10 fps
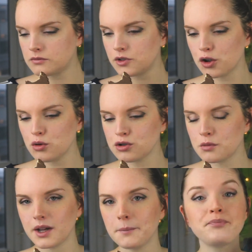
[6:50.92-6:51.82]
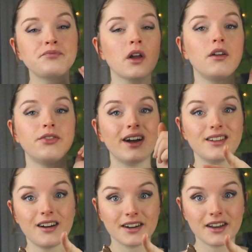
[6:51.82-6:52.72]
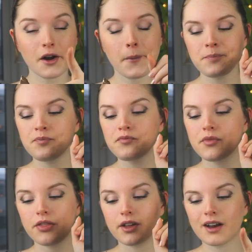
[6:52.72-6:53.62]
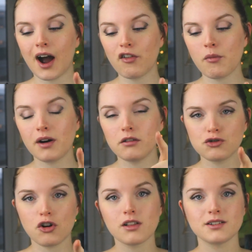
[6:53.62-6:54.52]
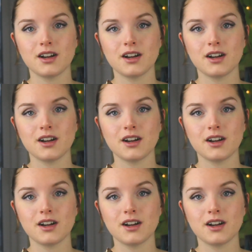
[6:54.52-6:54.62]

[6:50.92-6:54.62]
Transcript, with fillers: There used to be, they're like the caramel chocolate